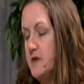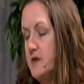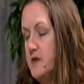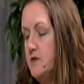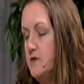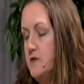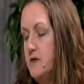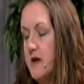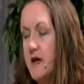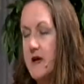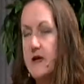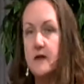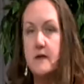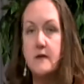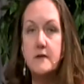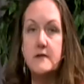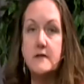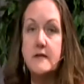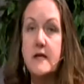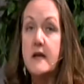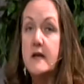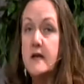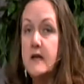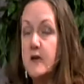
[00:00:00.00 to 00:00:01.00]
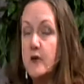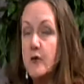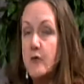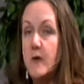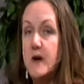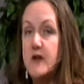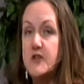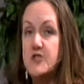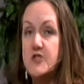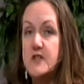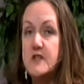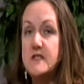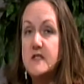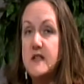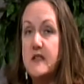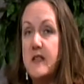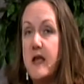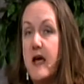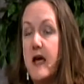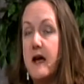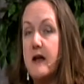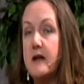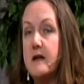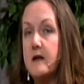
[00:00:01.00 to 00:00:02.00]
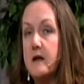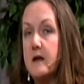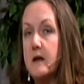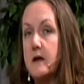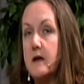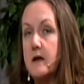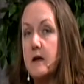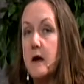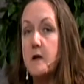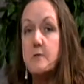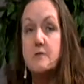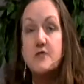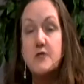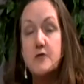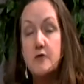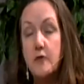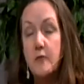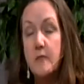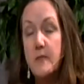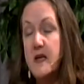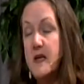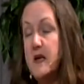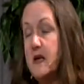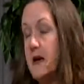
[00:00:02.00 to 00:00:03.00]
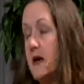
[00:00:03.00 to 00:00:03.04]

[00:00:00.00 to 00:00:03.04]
you can send in questions, and that comes through me,